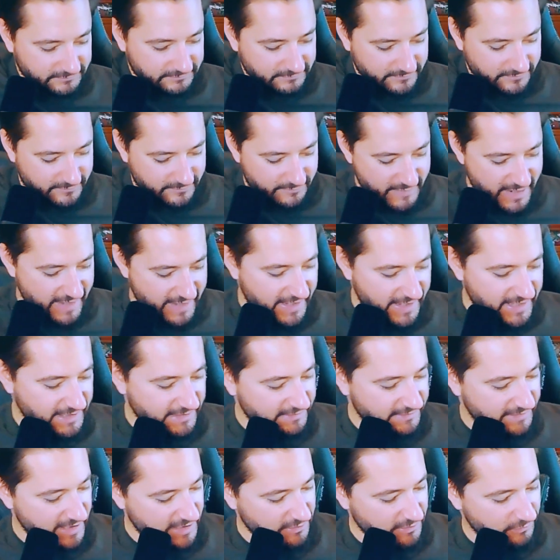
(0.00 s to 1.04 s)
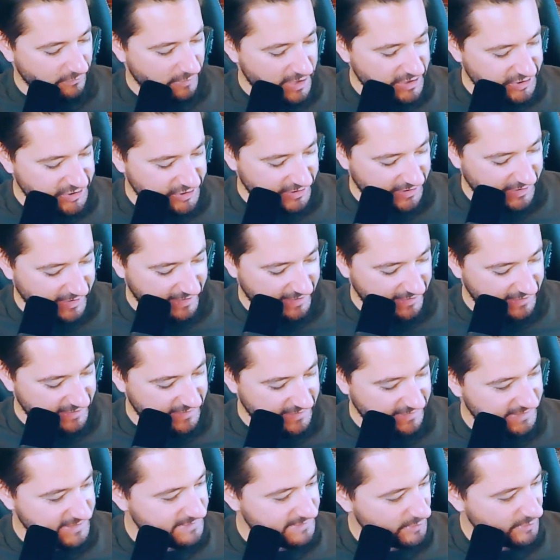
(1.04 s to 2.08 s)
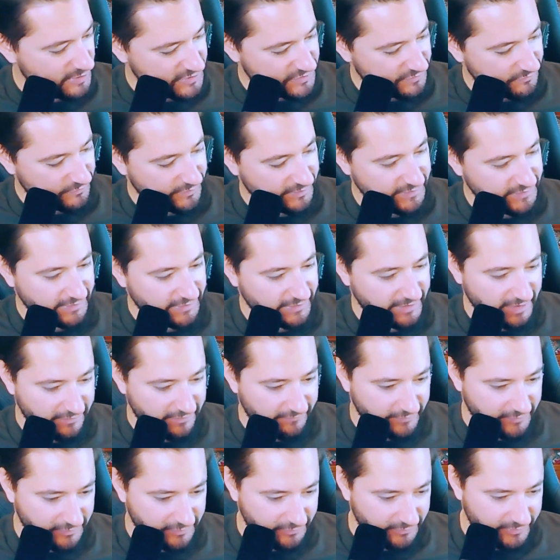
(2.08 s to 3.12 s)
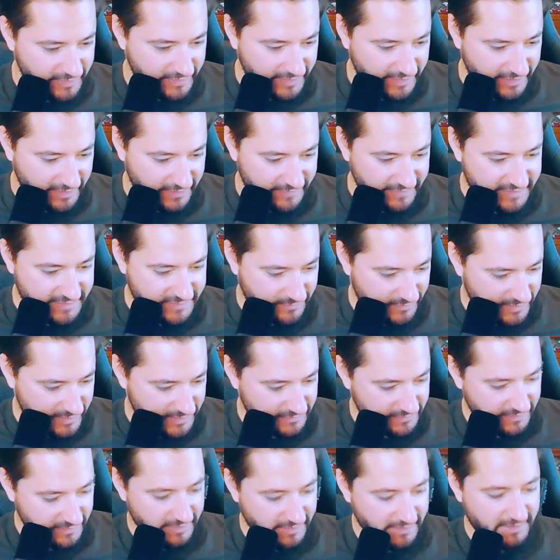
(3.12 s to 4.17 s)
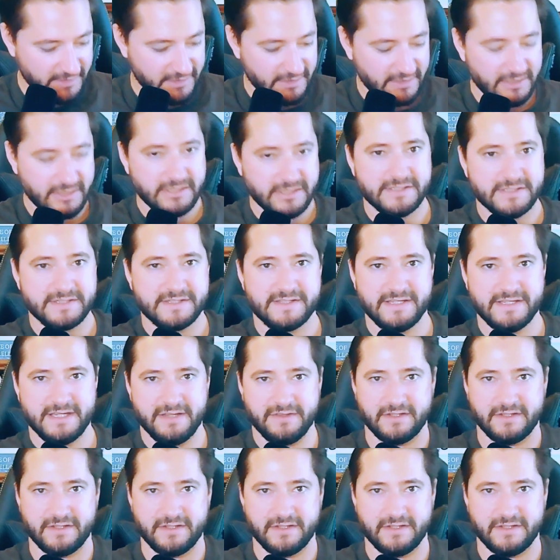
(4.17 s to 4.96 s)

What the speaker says: Man, they crushed it. Like, this person really took care of it. The only thing on this one, you can see in the